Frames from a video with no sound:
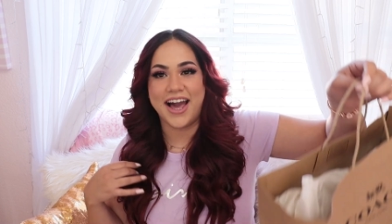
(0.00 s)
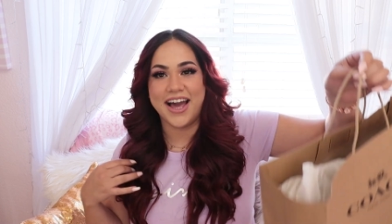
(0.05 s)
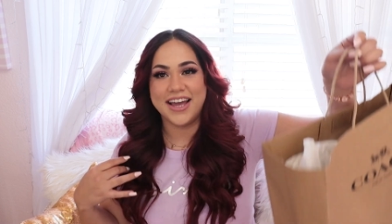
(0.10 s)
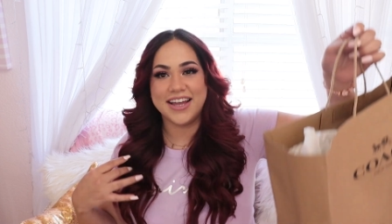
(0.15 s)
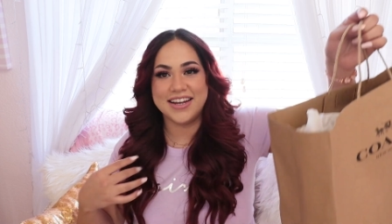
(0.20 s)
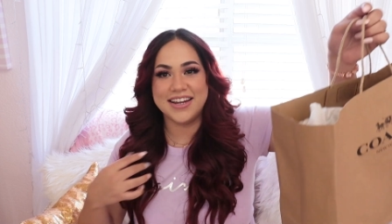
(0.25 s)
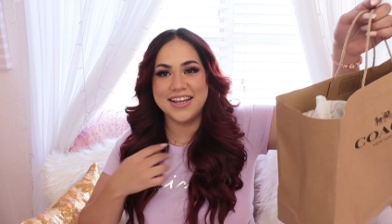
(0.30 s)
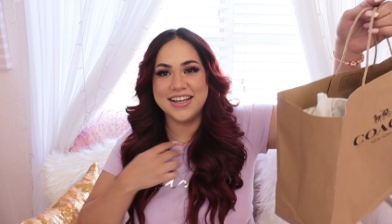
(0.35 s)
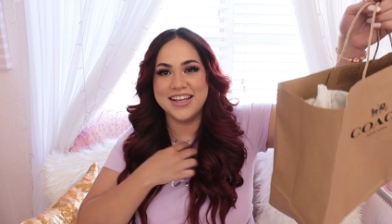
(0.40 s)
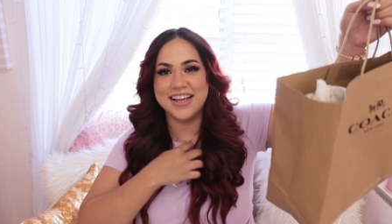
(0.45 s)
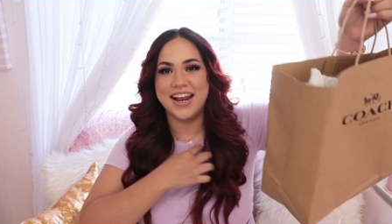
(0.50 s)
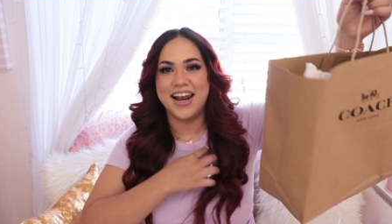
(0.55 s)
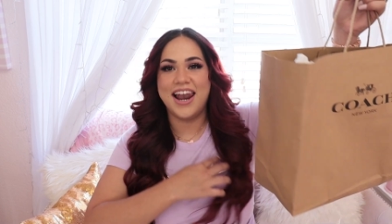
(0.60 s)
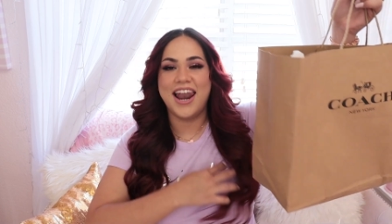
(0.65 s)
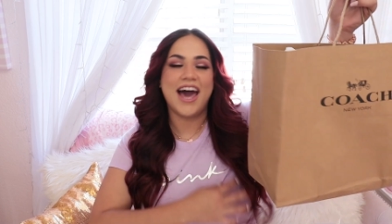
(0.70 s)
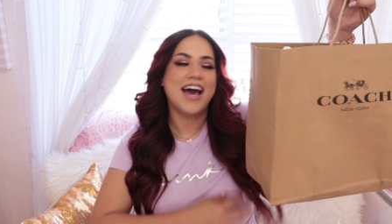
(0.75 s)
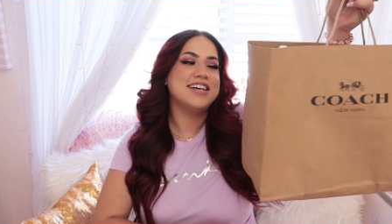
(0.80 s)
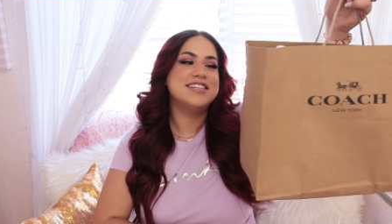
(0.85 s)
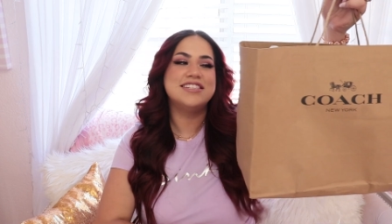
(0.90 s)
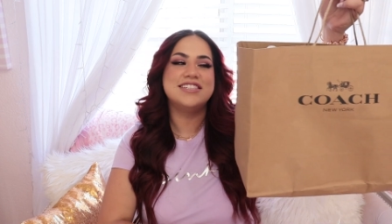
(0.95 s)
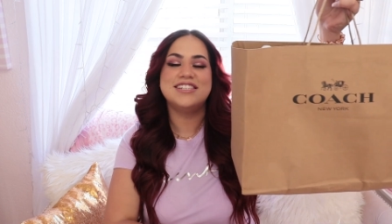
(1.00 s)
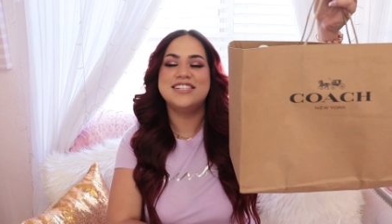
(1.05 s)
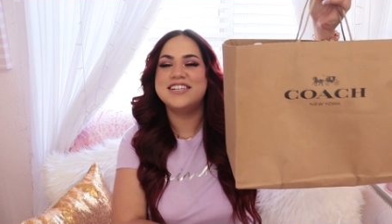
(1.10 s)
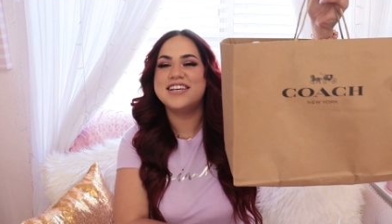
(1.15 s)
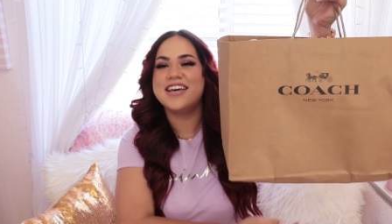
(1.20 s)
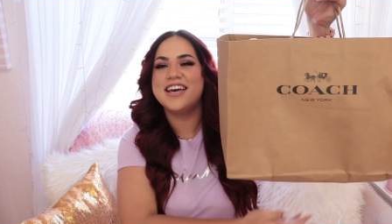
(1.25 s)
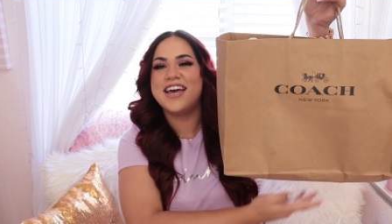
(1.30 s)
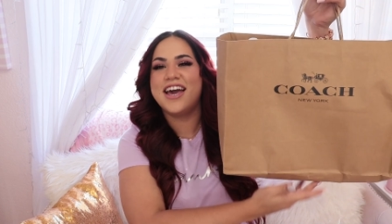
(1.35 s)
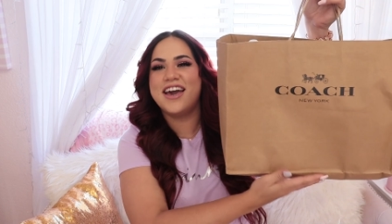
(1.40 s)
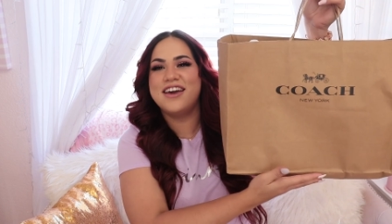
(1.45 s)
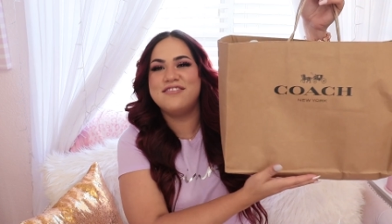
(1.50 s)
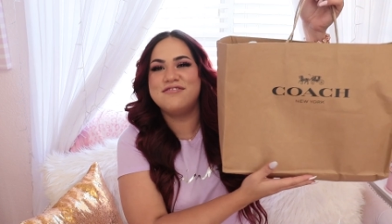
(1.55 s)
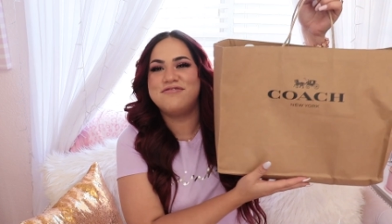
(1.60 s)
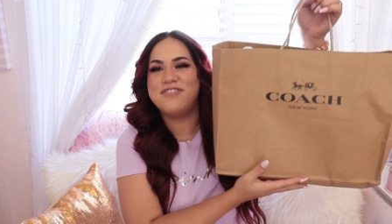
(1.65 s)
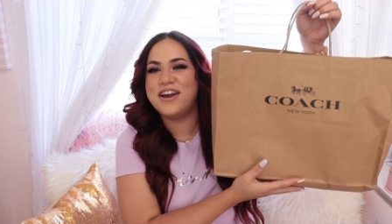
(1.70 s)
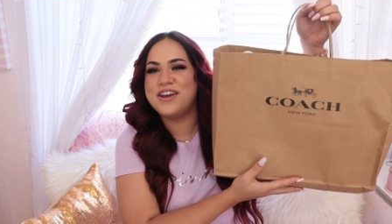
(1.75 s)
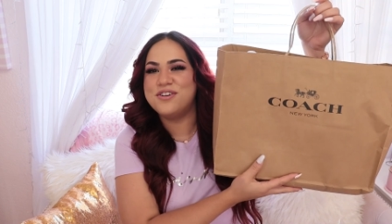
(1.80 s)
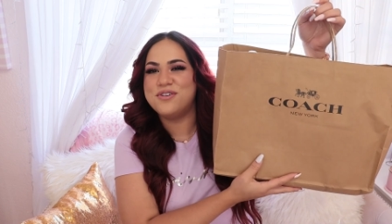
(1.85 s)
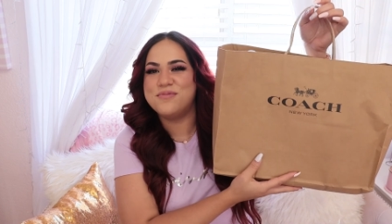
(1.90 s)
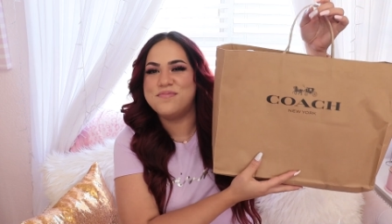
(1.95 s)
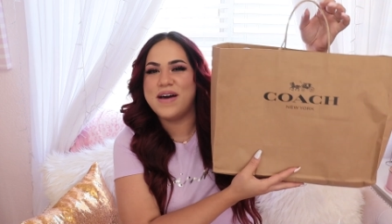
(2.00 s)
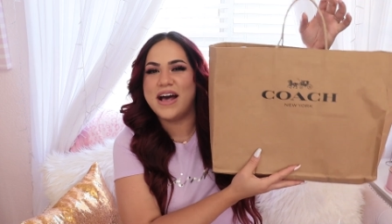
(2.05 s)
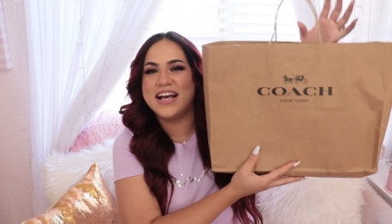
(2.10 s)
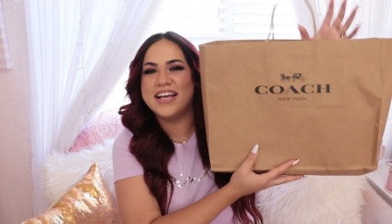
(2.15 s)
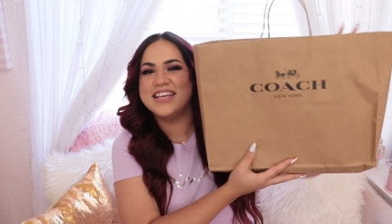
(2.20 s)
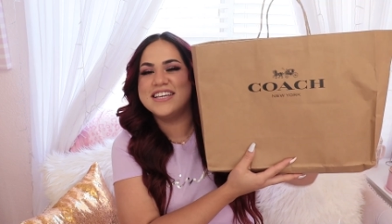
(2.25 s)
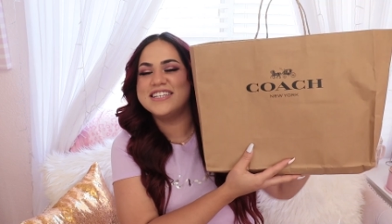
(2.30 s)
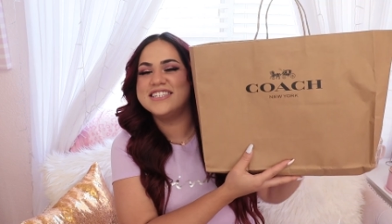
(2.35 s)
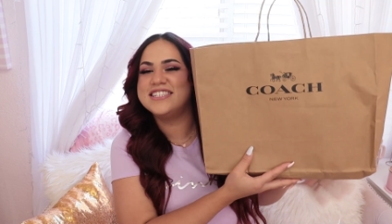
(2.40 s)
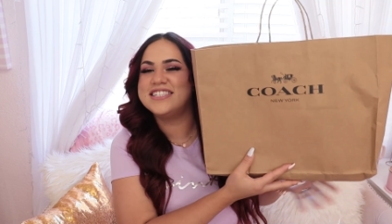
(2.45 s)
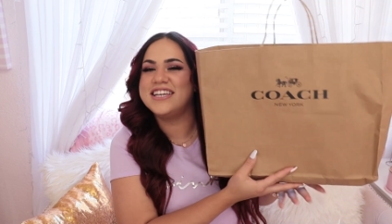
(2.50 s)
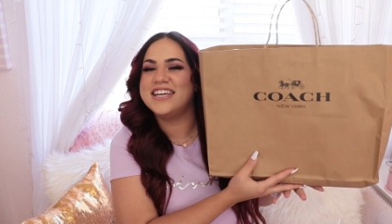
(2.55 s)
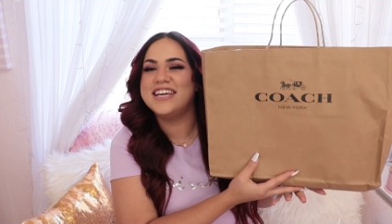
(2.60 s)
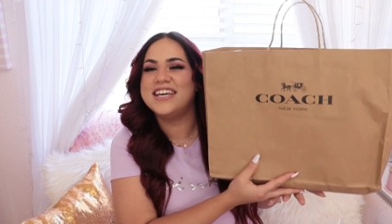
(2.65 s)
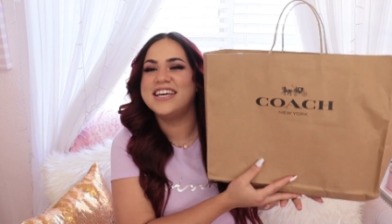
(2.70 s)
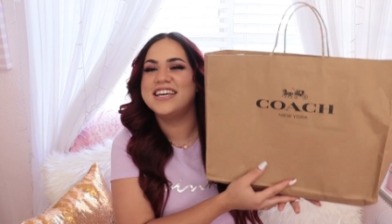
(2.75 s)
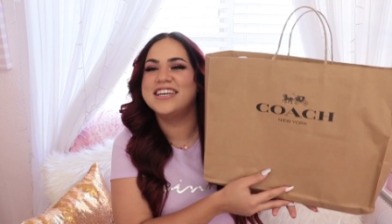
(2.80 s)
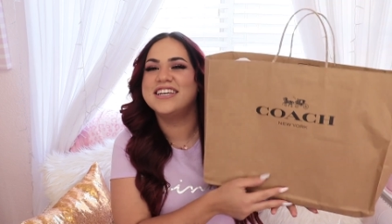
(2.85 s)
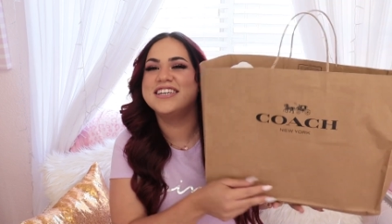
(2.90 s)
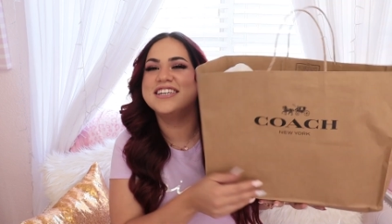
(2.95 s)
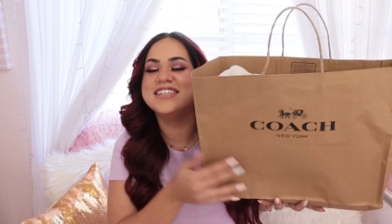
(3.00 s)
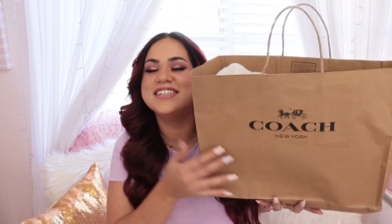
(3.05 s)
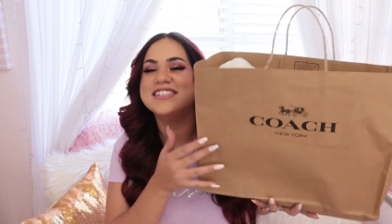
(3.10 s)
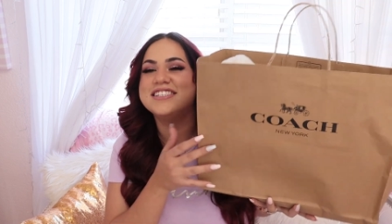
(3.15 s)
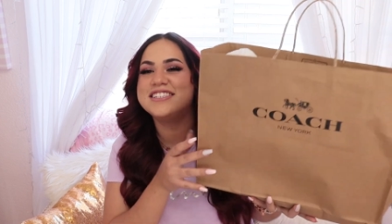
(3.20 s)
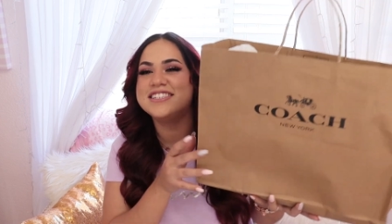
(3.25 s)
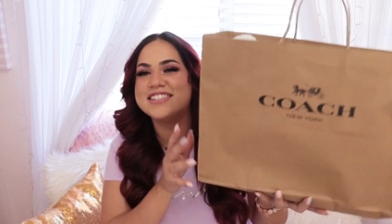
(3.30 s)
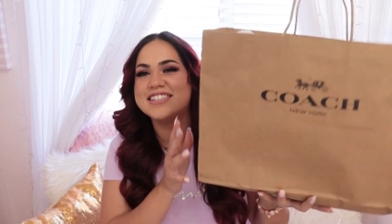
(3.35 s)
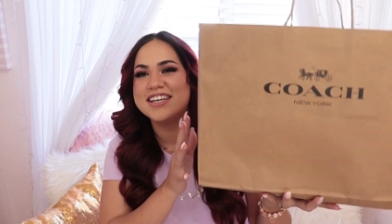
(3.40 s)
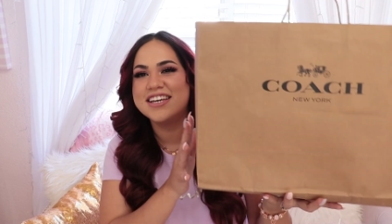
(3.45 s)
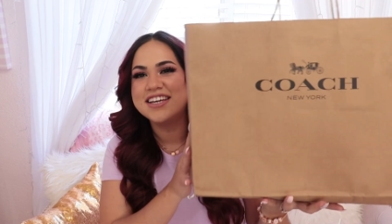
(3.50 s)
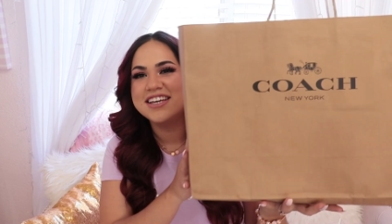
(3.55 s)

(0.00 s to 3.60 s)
and last and final package is